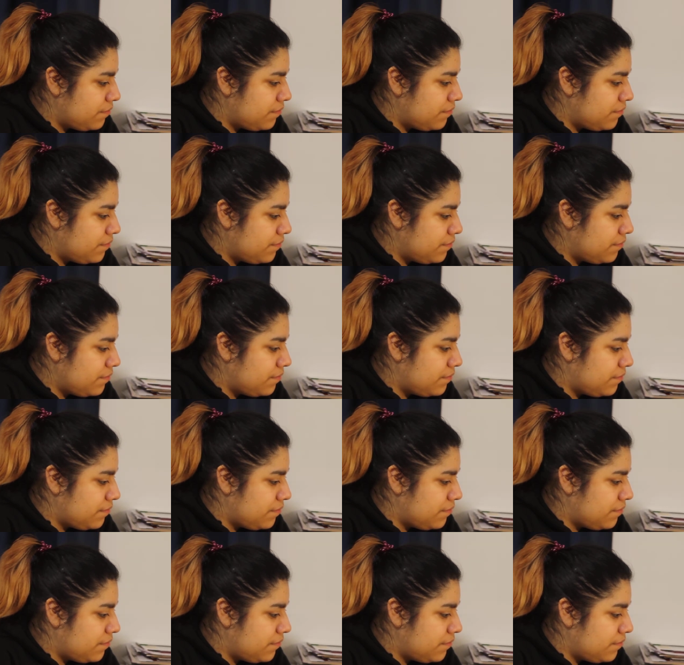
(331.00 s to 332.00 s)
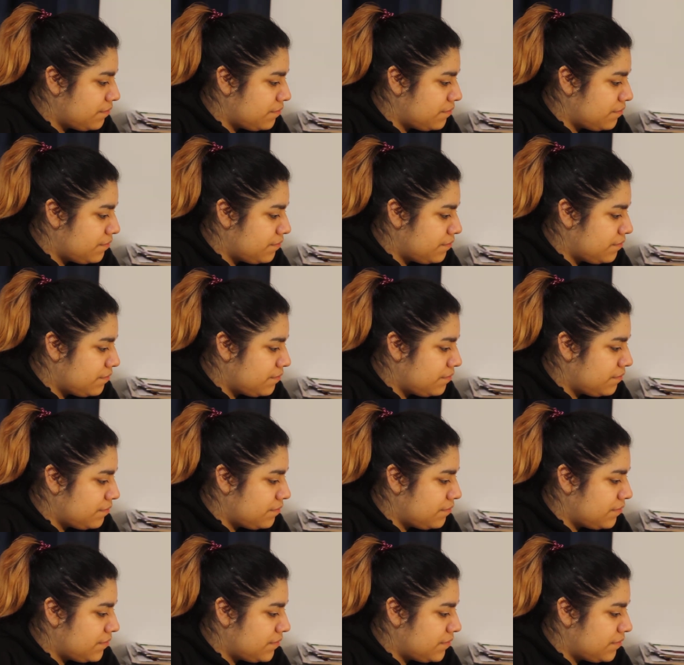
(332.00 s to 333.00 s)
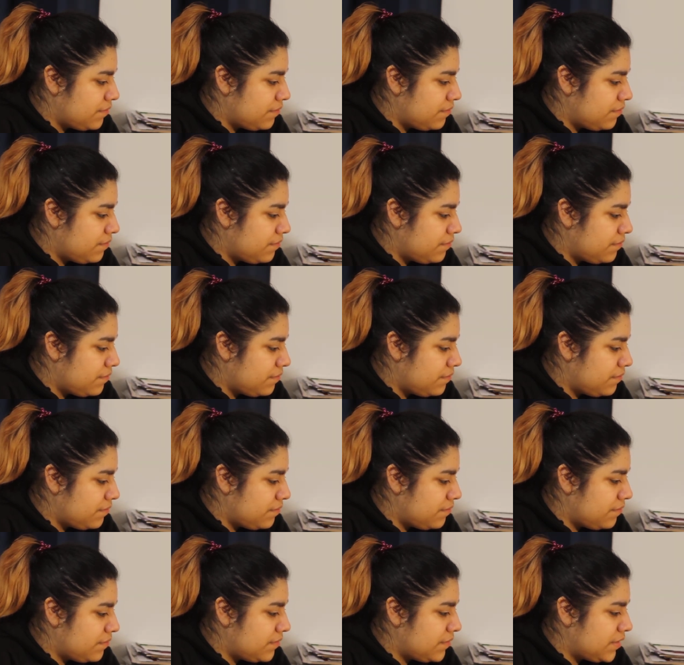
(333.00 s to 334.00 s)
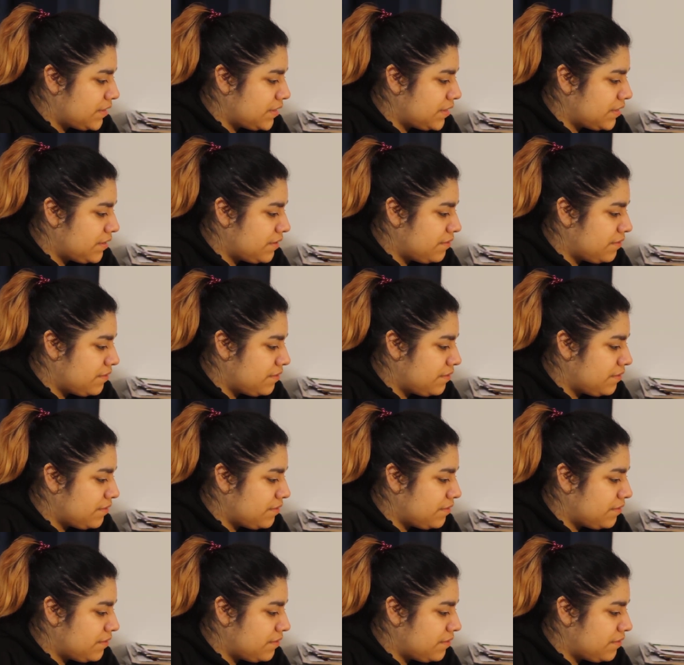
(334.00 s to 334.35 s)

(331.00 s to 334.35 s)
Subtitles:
(no one is talking)